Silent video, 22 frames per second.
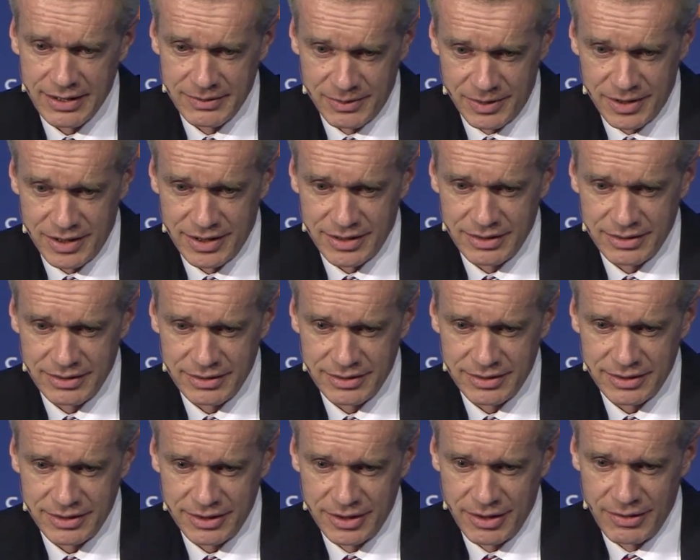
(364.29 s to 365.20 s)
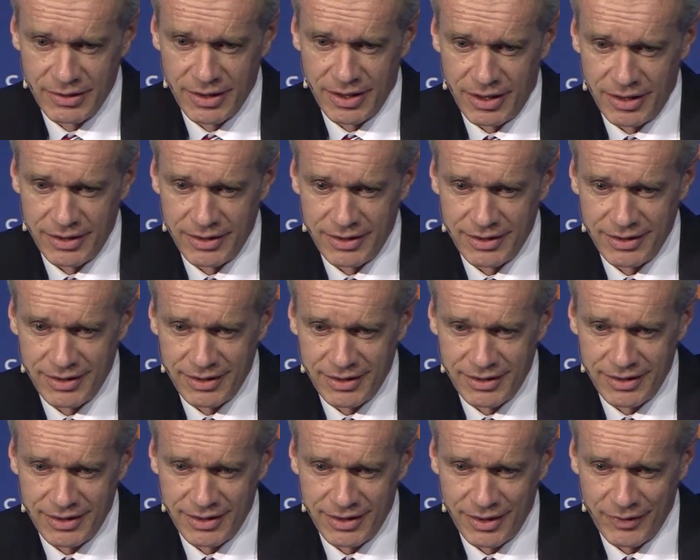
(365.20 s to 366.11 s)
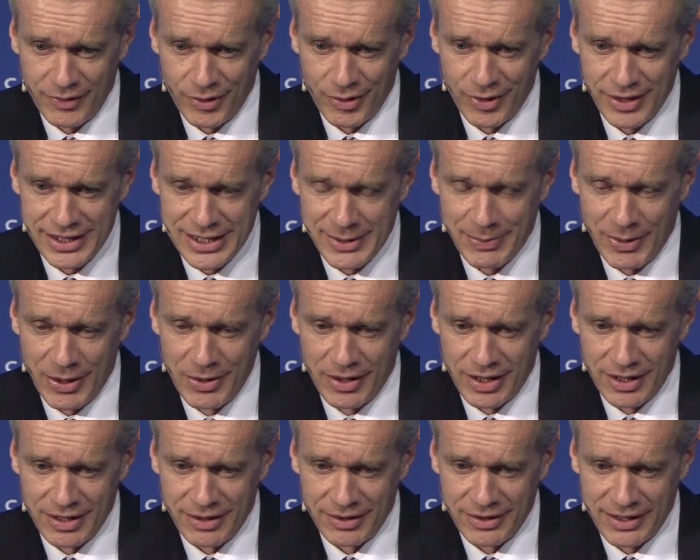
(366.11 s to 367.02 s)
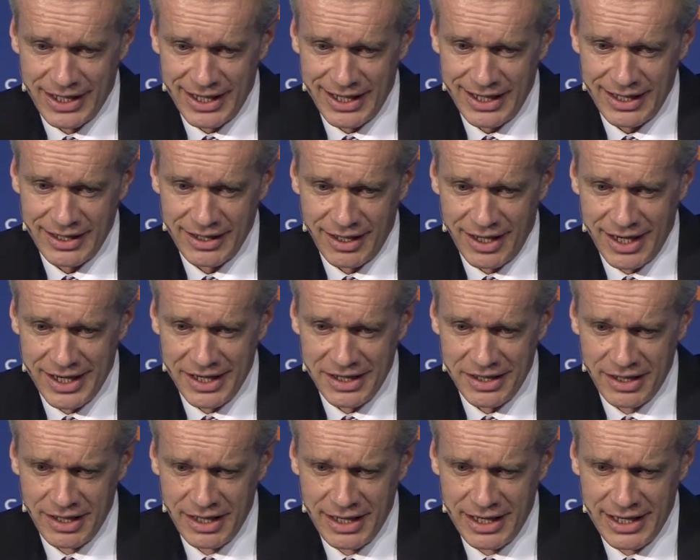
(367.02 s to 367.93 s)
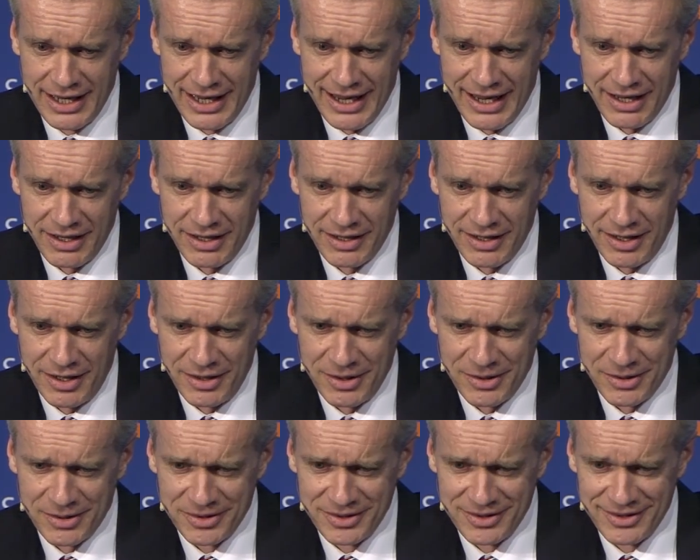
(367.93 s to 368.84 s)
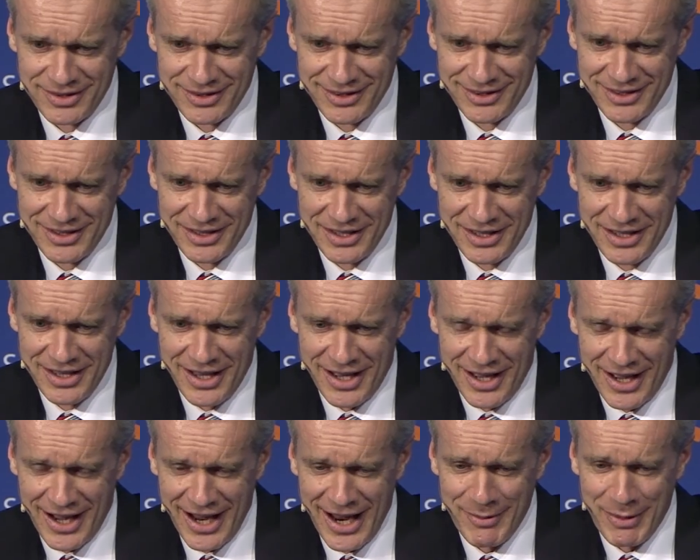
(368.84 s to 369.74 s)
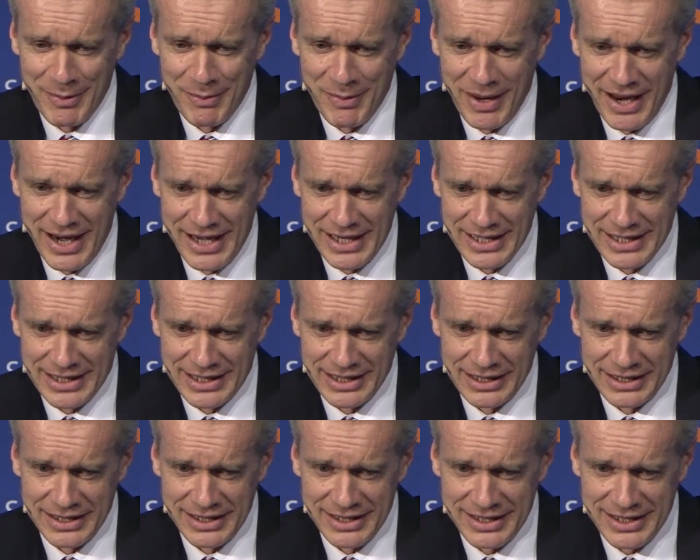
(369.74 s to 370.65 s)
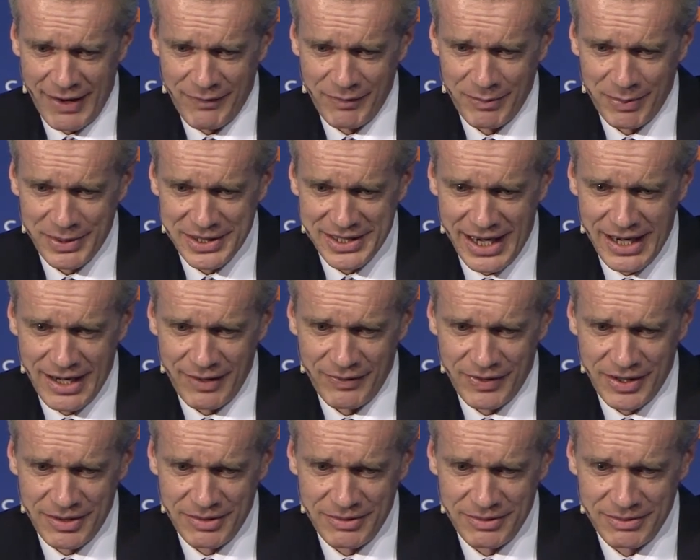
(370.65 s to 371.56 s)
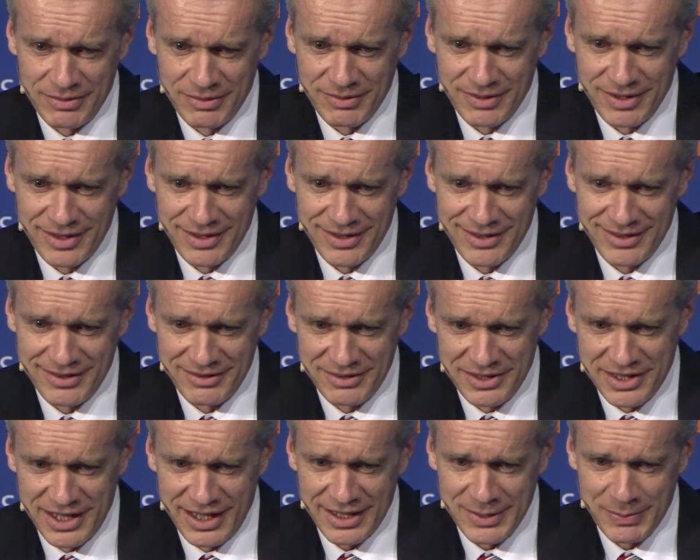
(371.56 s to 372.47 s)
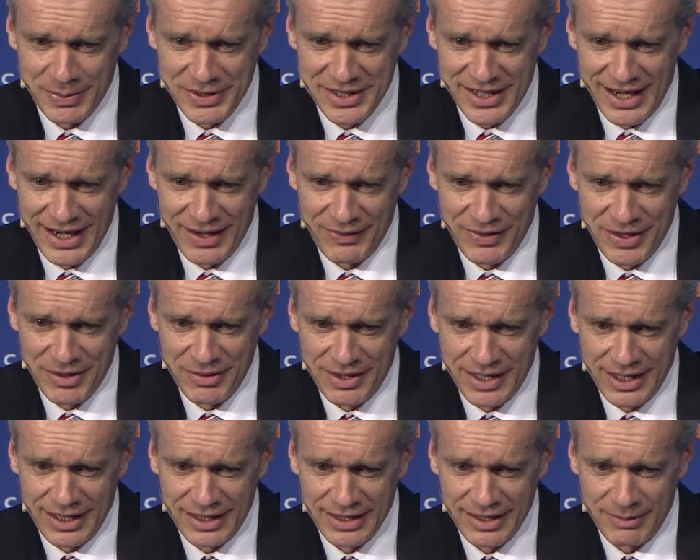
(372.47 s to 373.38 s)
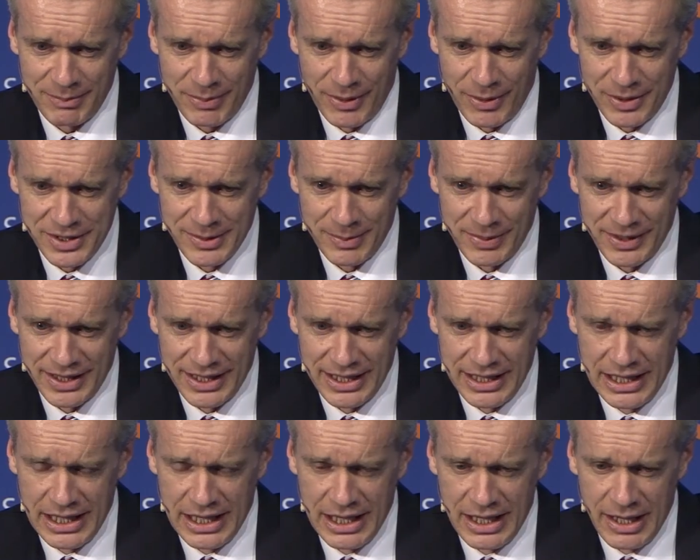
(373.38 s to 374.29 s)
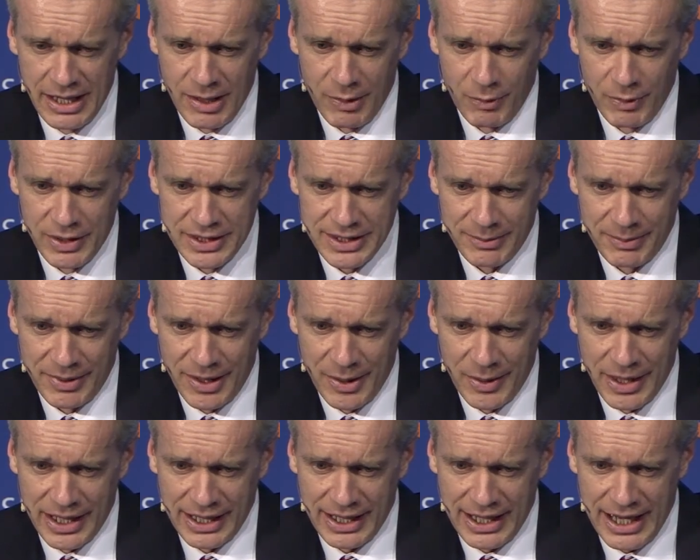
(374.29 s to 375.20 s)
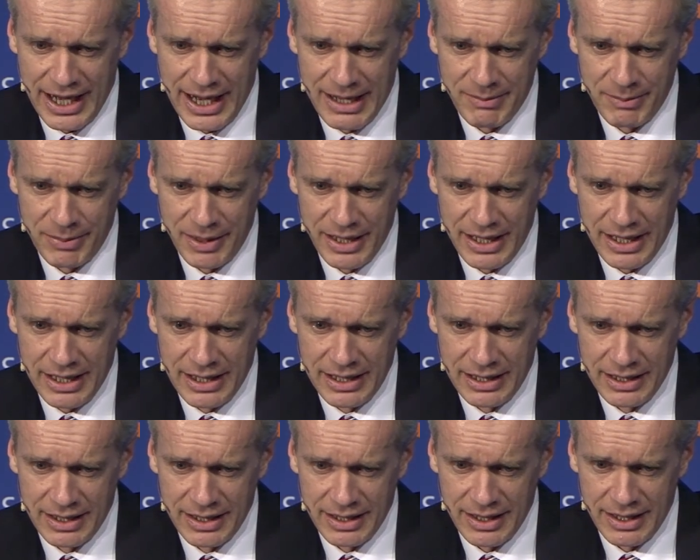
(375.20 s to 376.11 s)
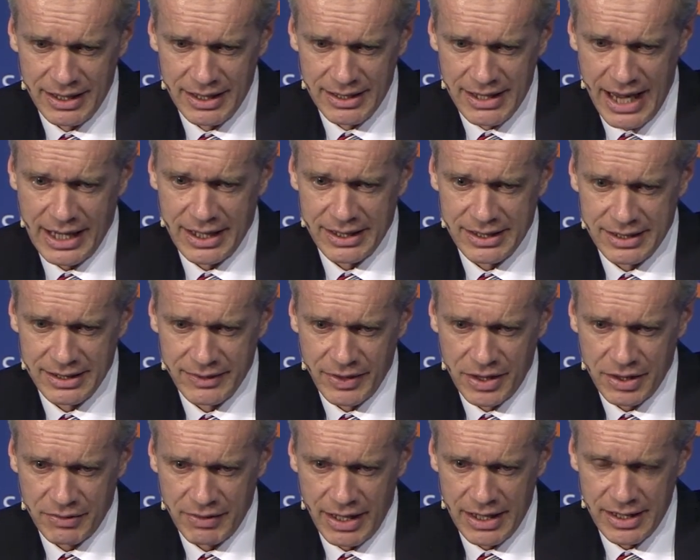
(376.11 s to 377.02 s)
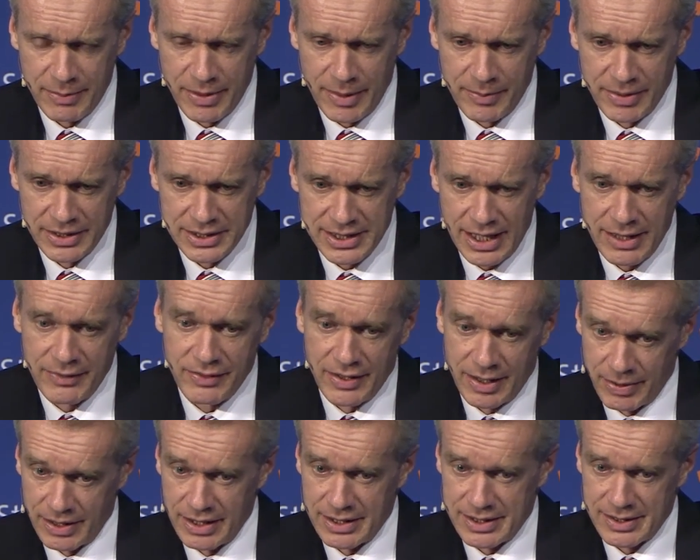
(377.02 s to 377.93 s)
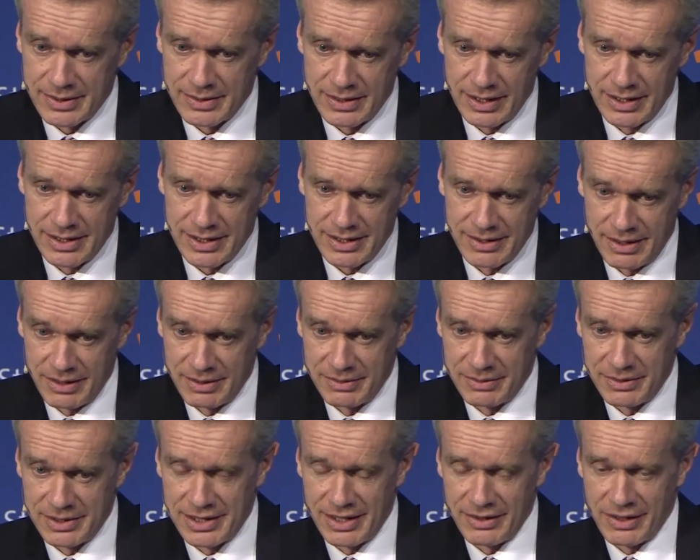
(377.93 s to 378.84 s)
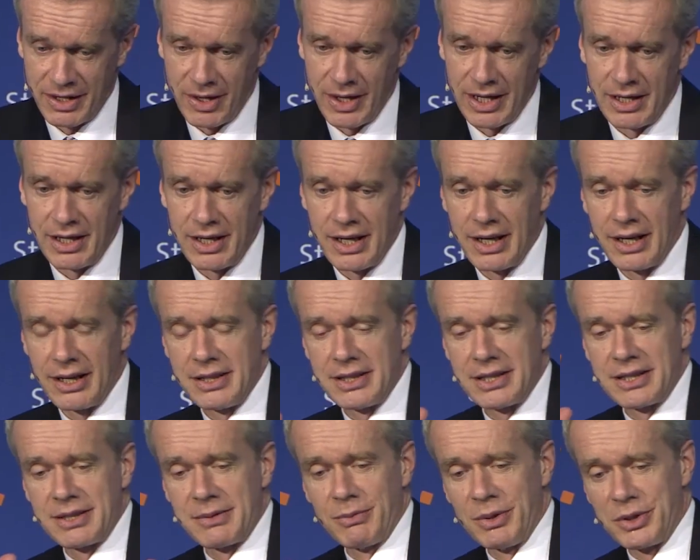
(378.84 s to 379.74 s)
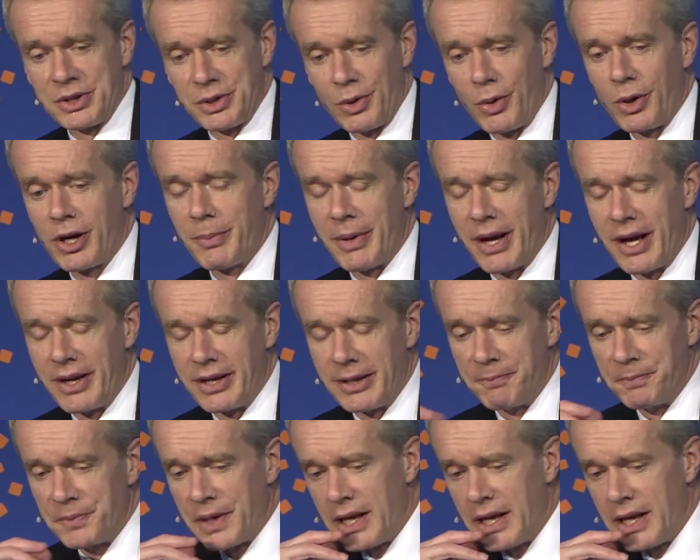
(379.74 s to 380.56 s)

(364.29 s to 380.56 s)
Well, you lot have already spoken on that. I am amazed that 7% of you, 6% of you, think that possibly whistleblowing can be negative, a threat to public safety, but it's going higher. We'll talk about it.